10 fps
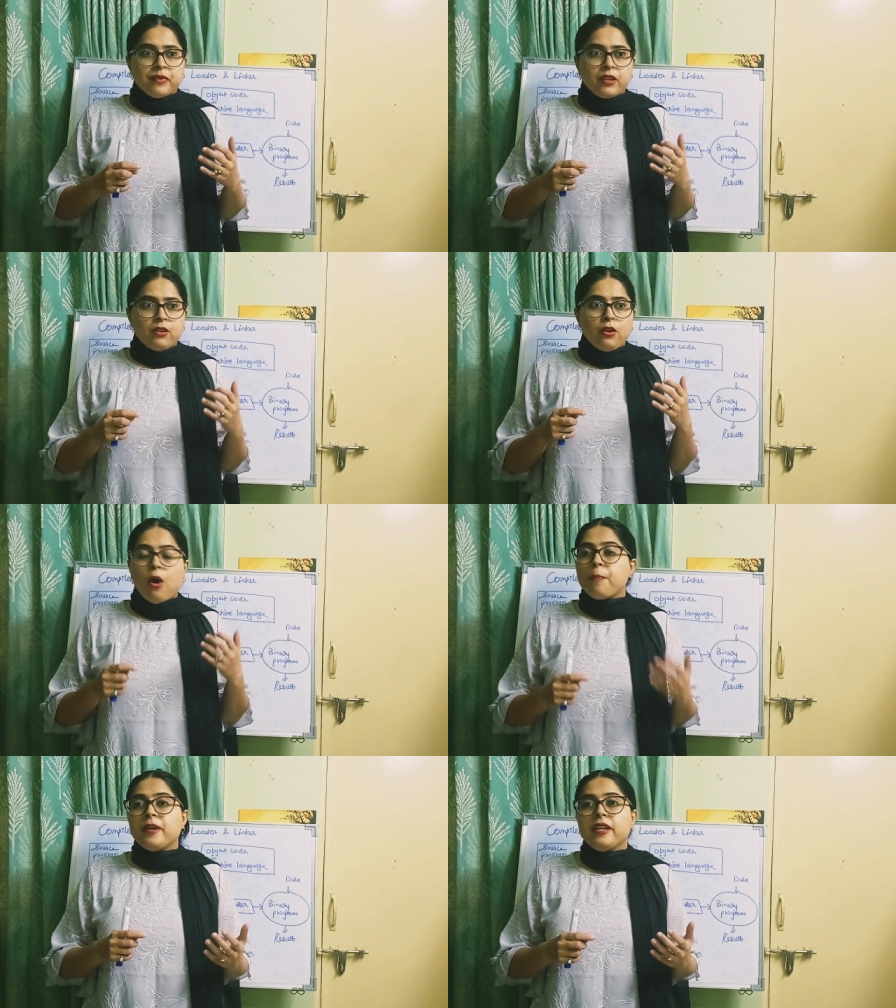your
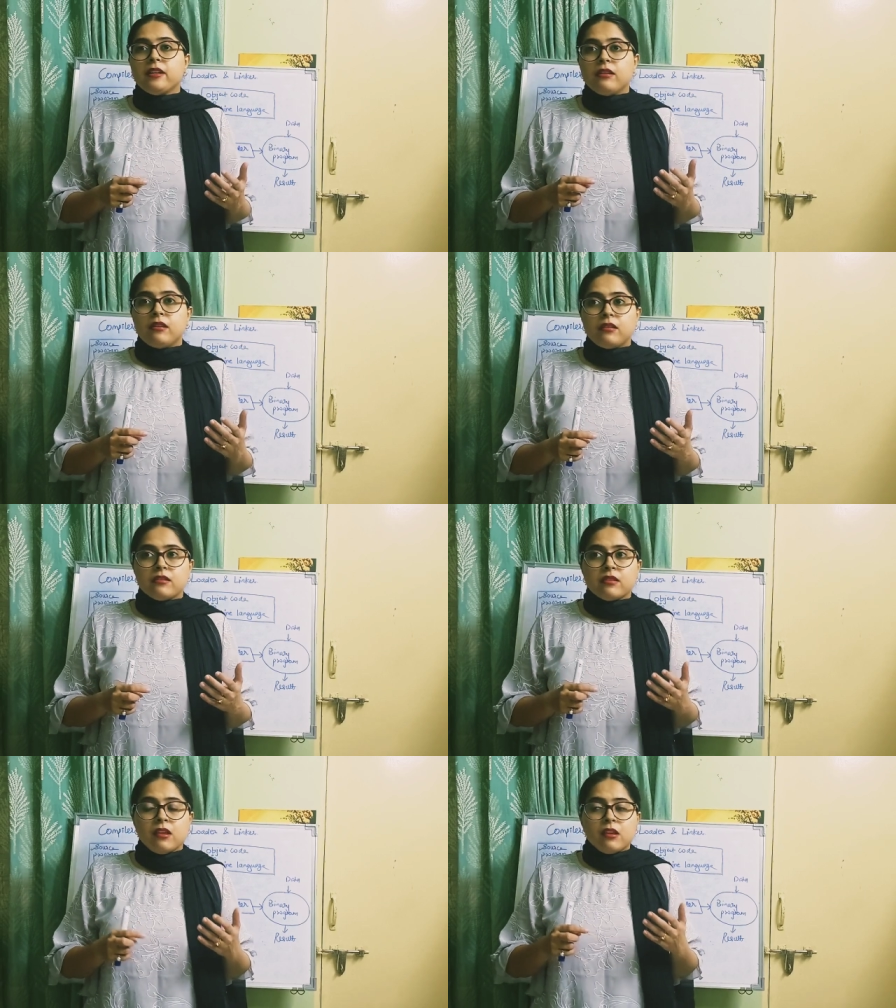
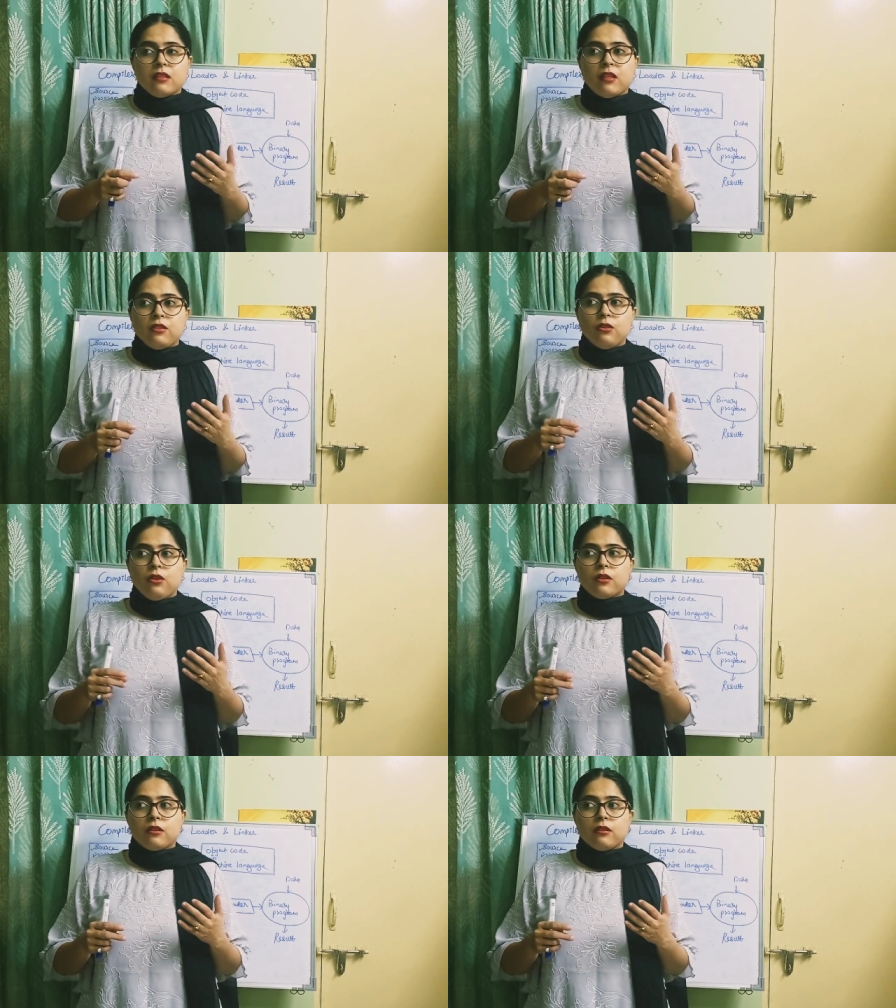operators, then
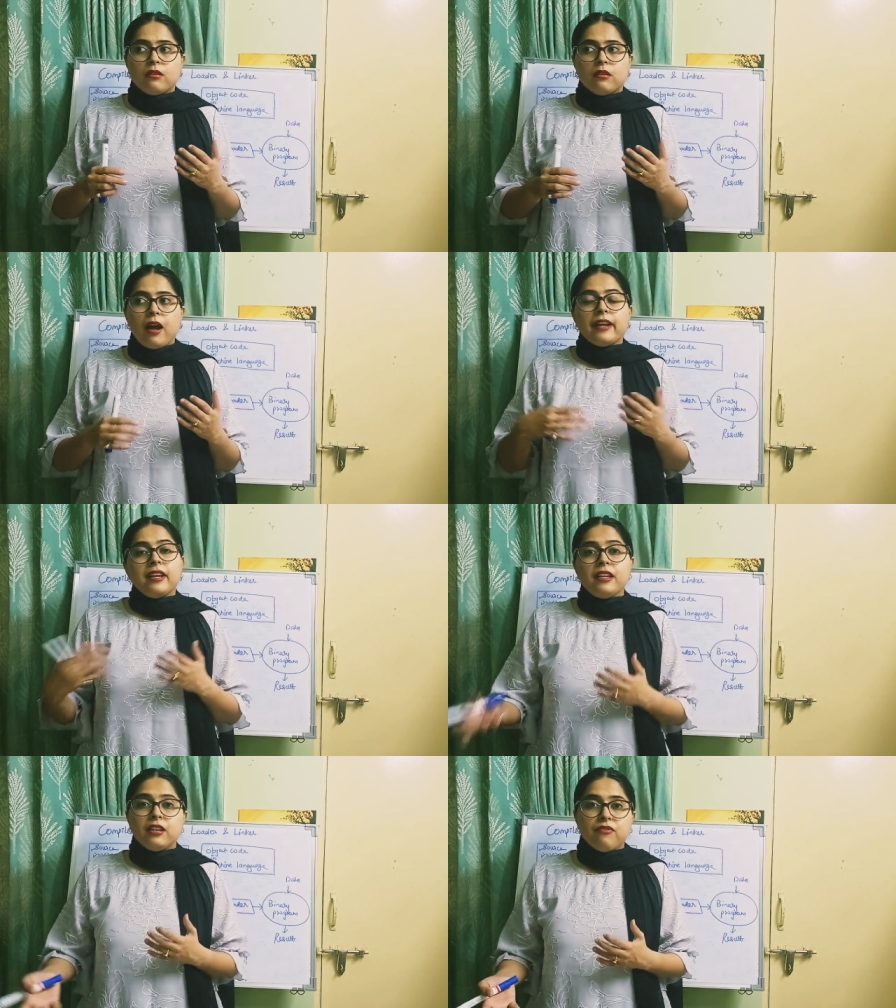your
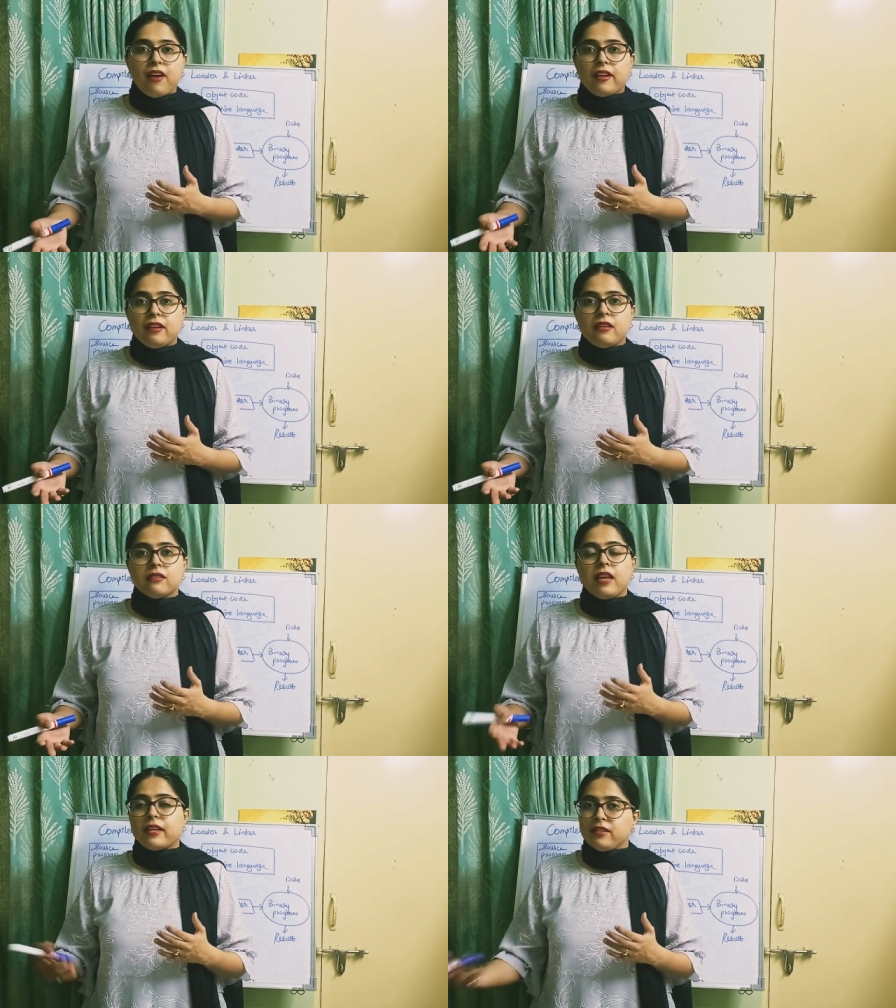
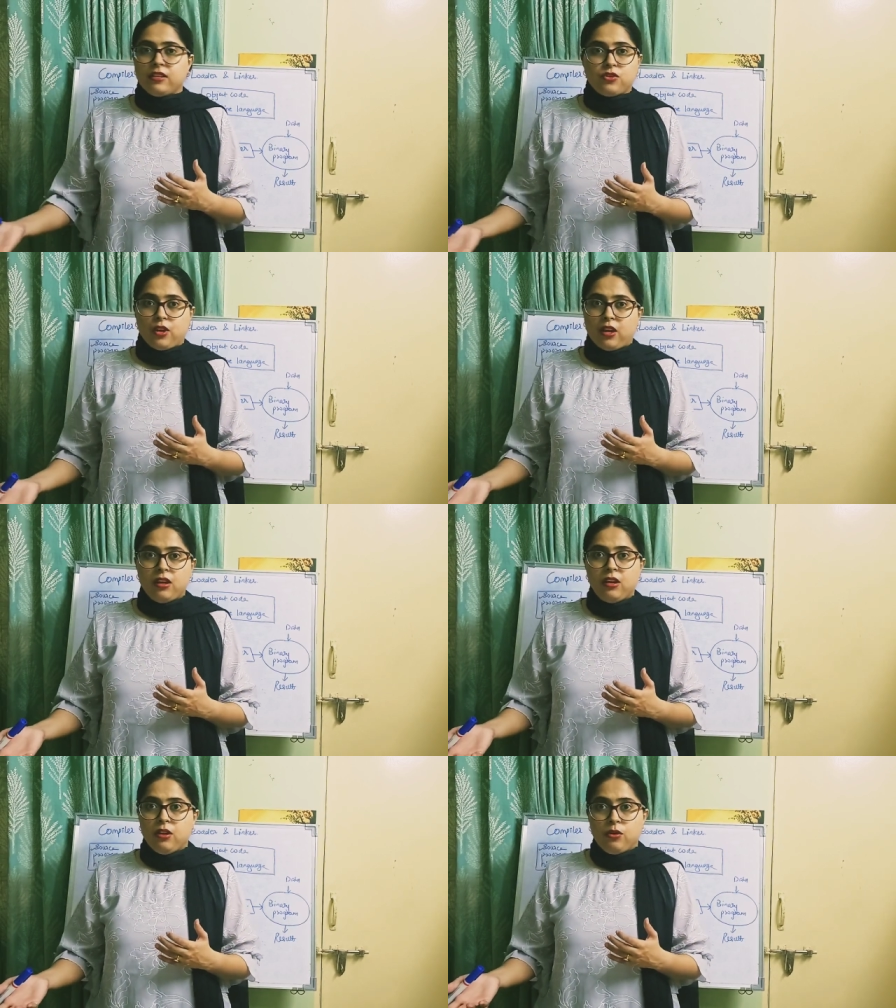identifiers, etc.
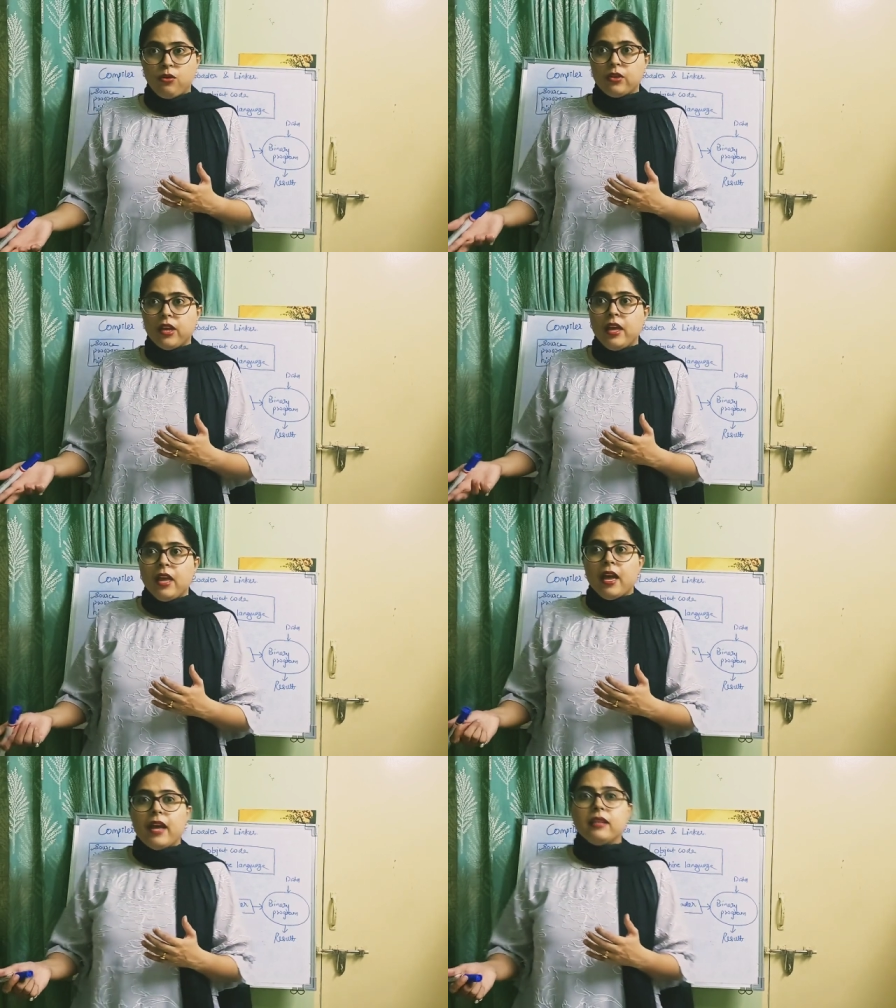Okay,
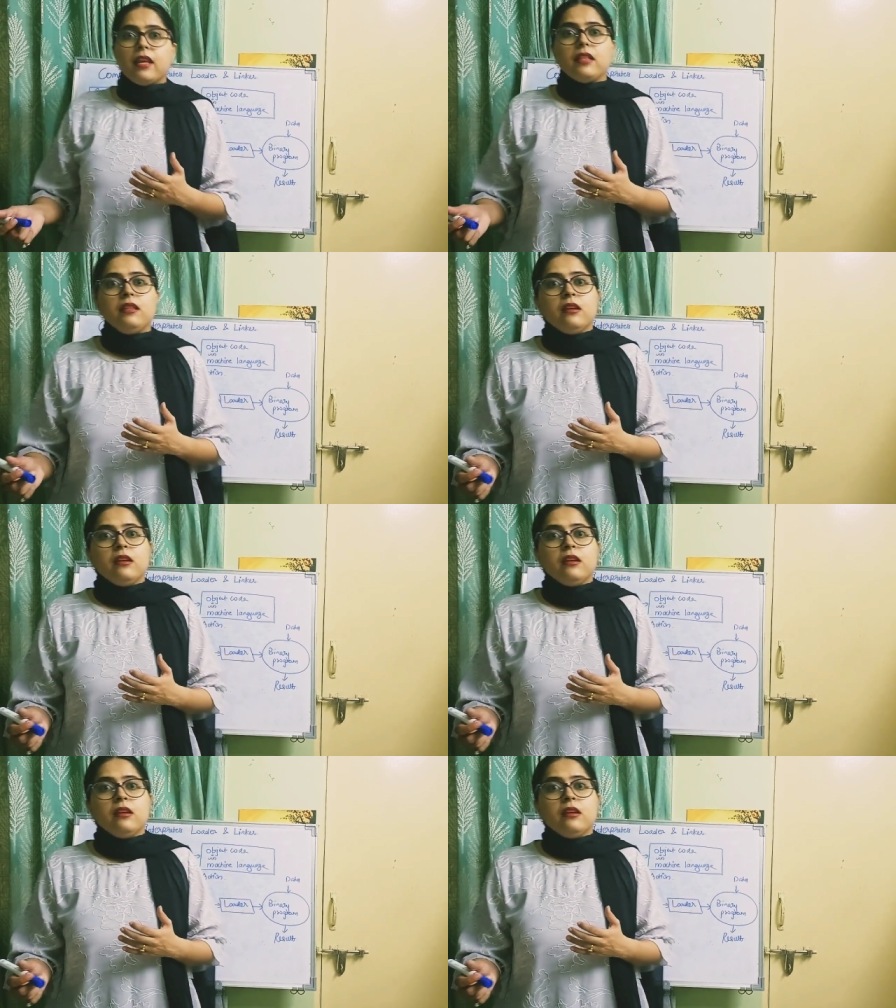and then